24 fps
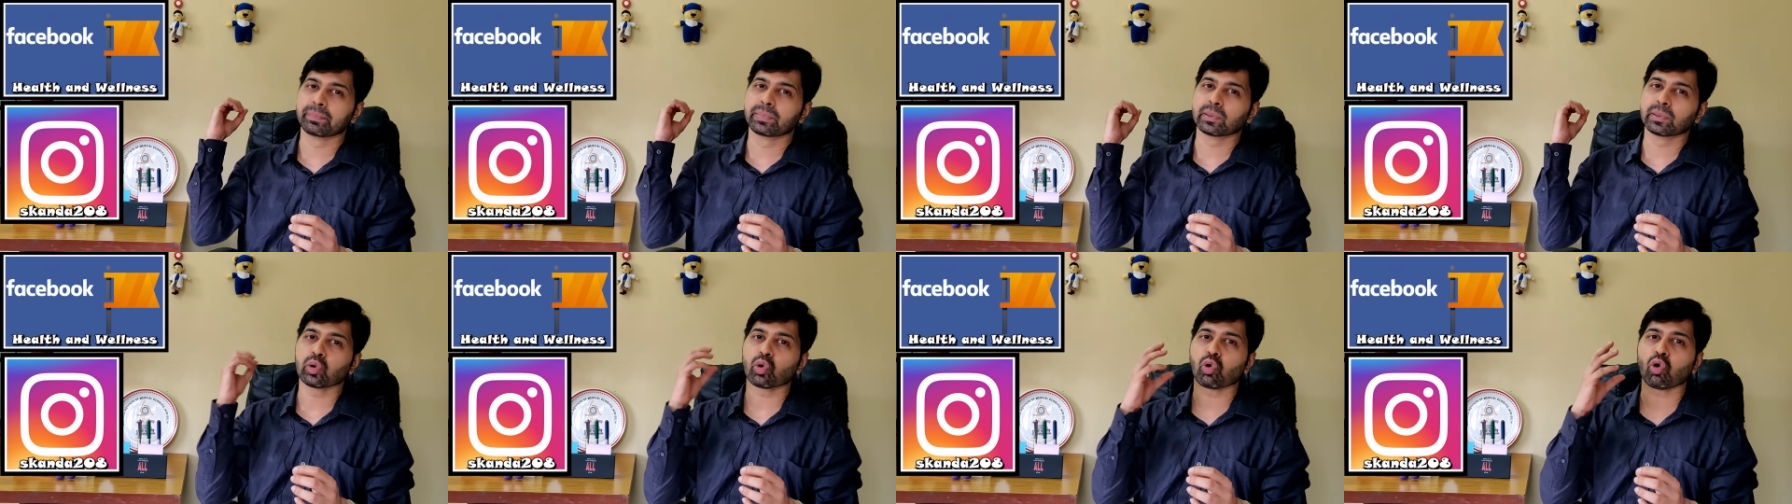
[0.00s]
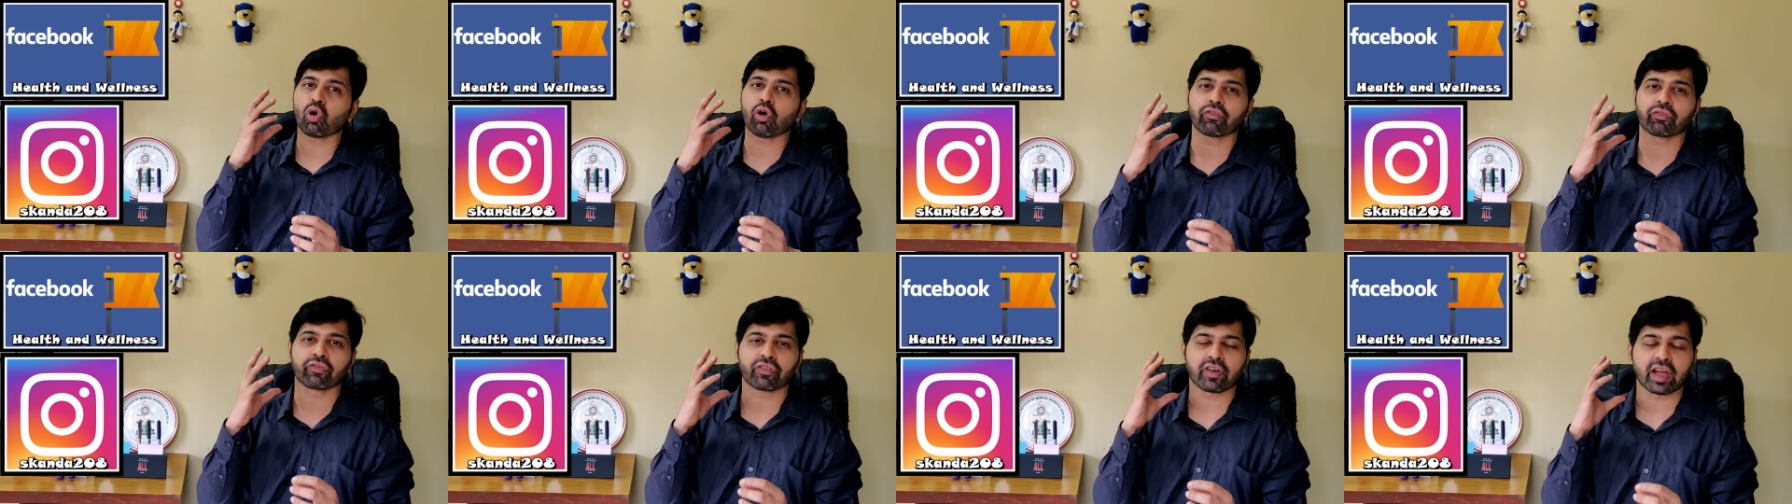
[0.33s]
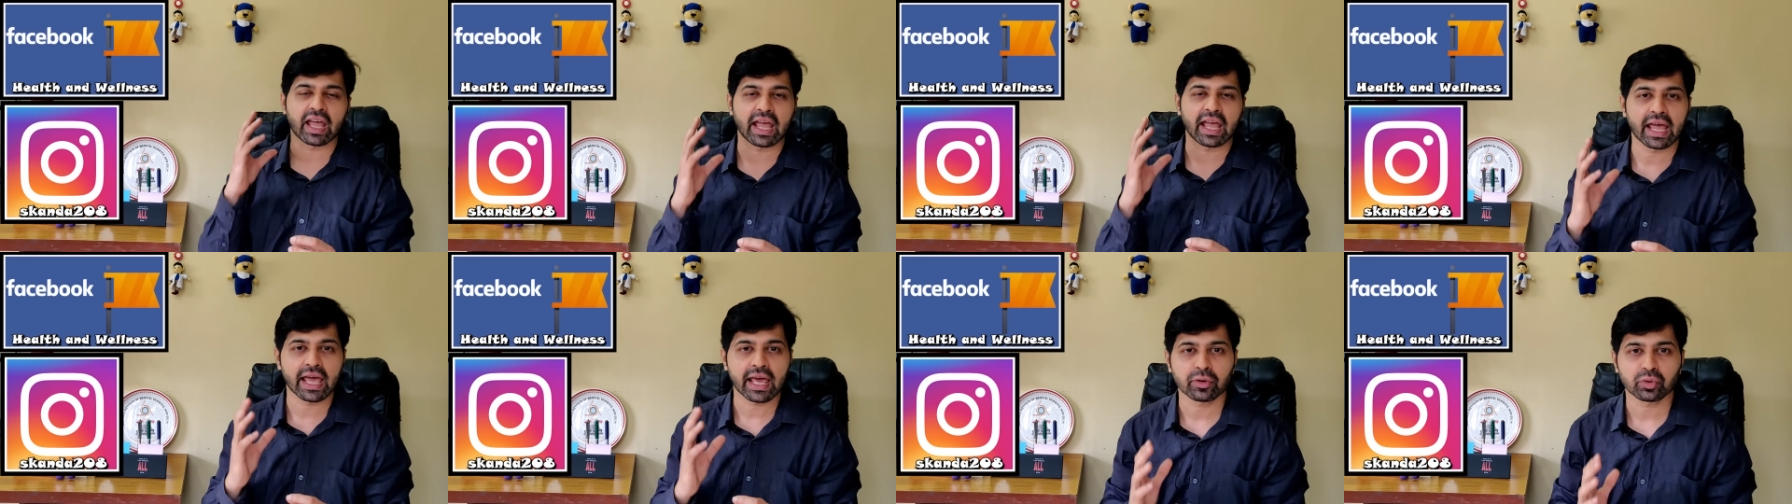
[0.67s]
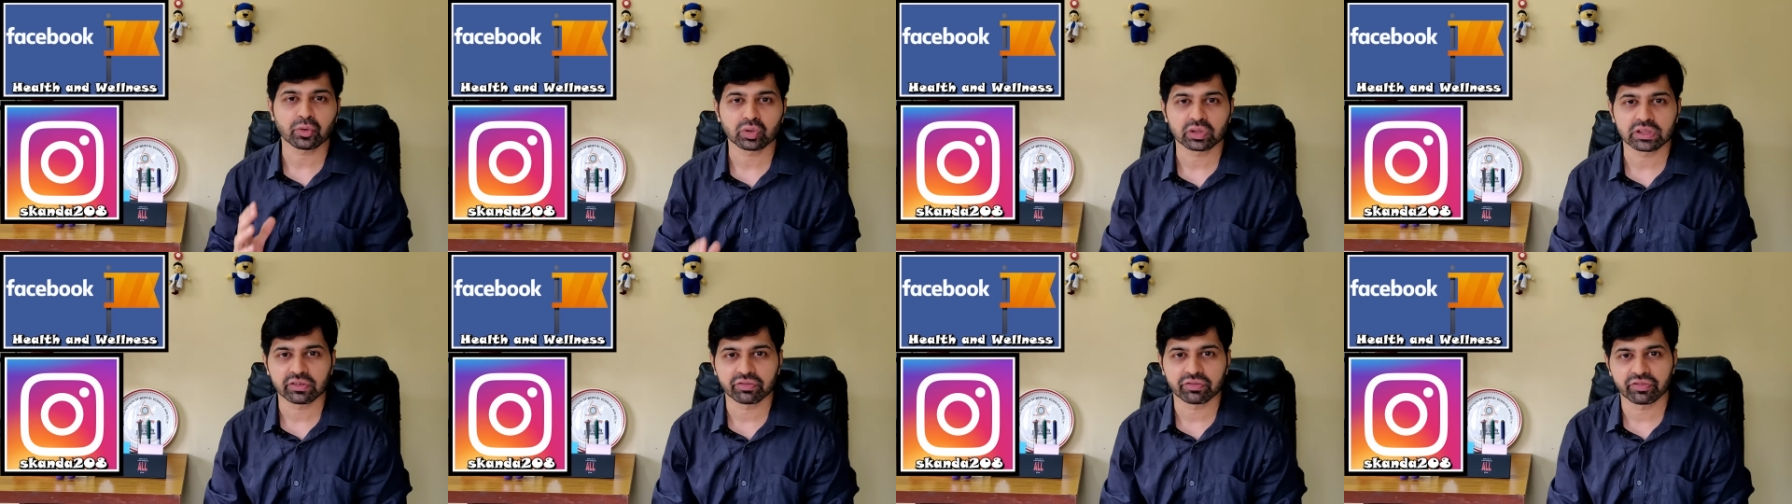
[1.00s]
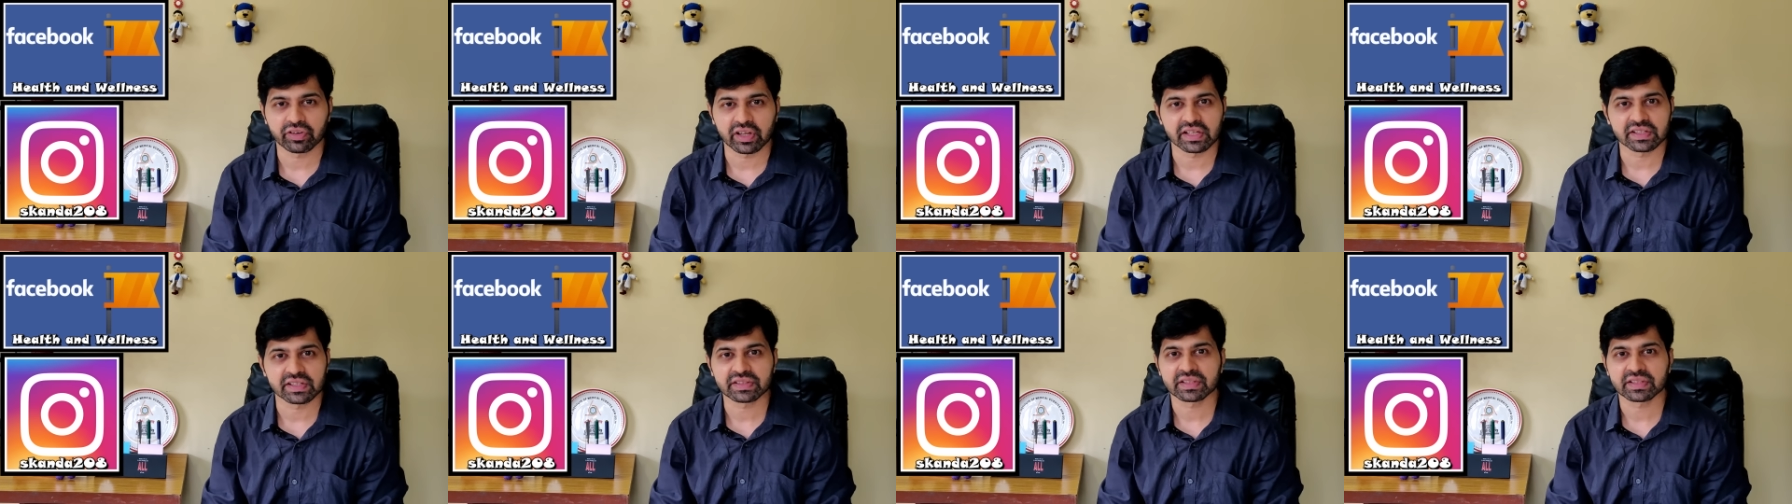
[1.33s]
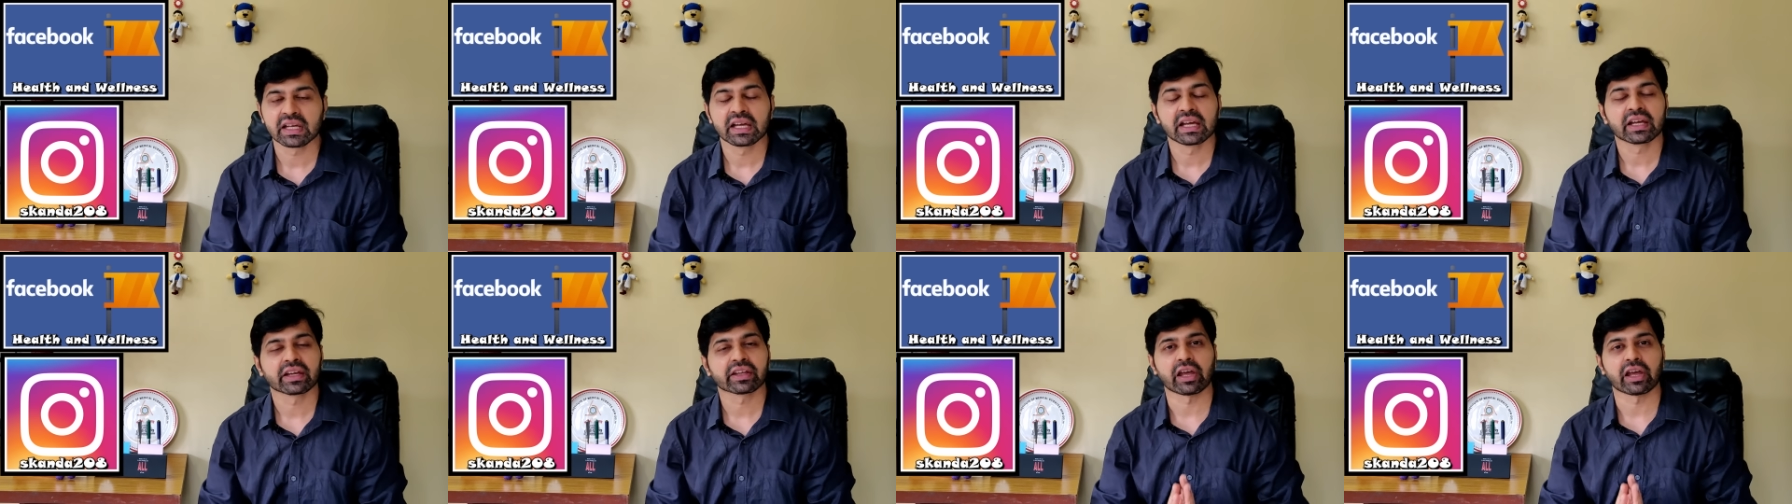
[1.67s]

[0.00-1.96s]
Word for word: blow of air to the face